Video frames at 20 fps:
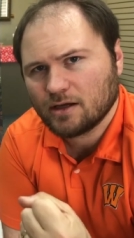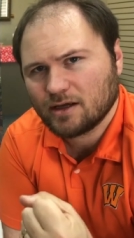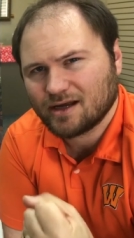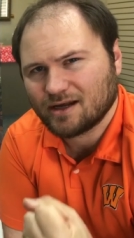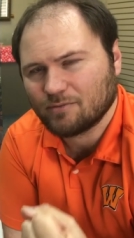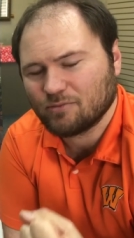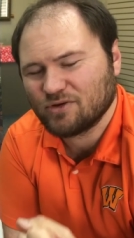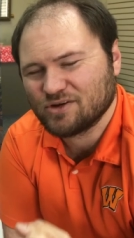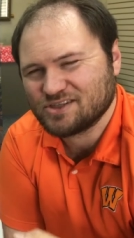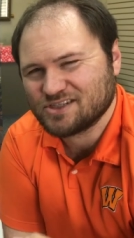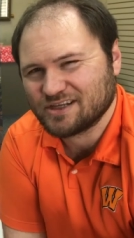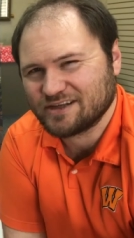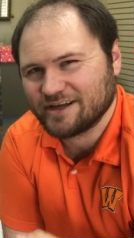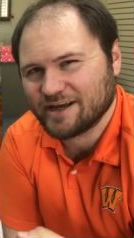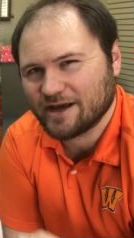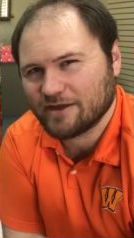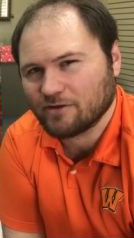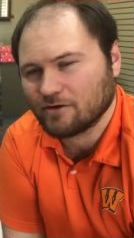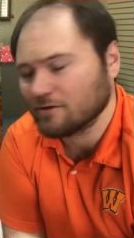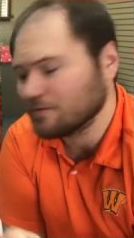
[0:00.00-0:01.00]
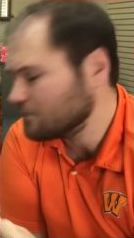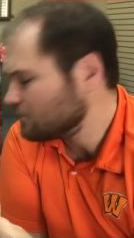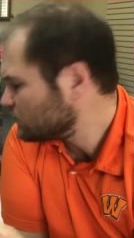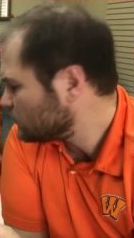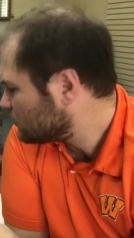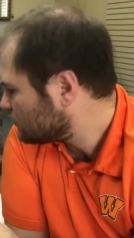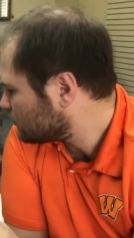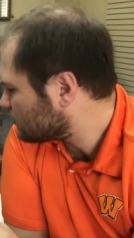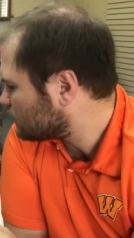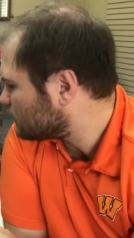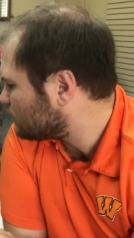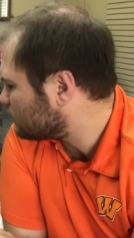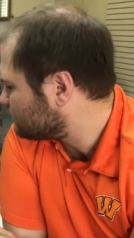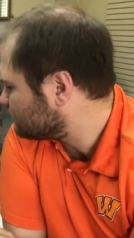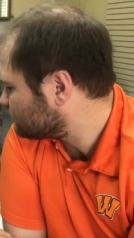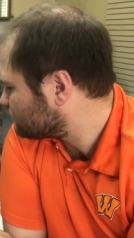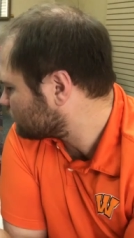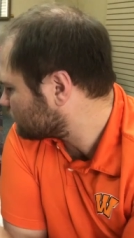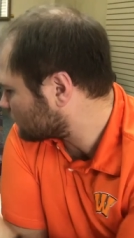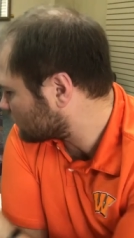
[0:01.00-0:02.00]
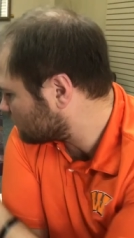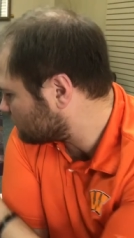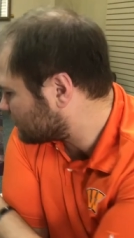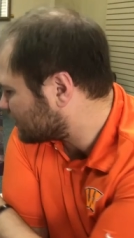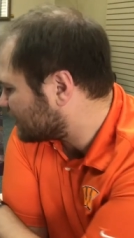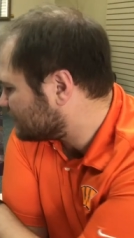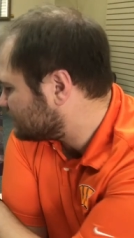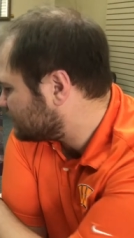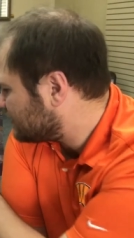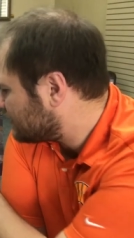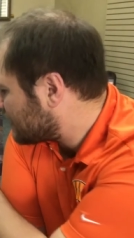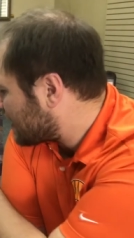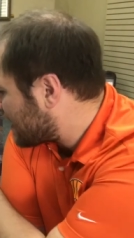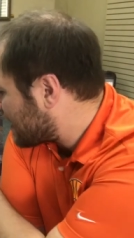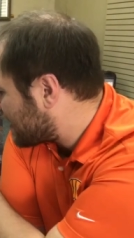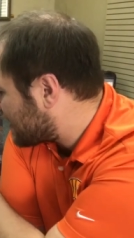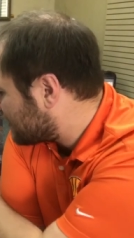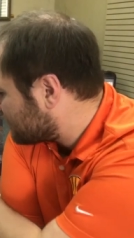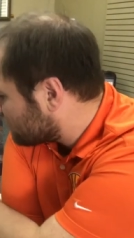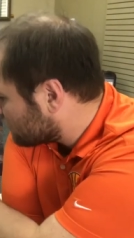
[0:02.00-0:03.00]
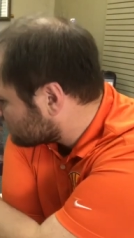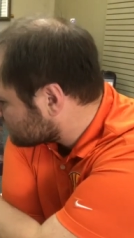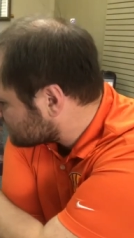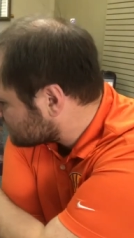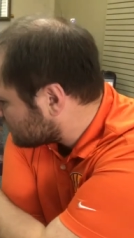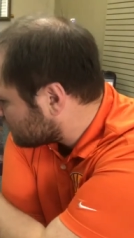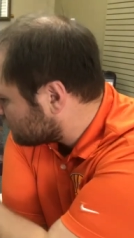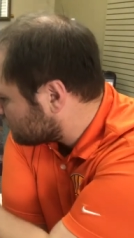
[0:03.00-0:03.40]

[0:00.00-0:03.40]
kind of put together. But I did add, there were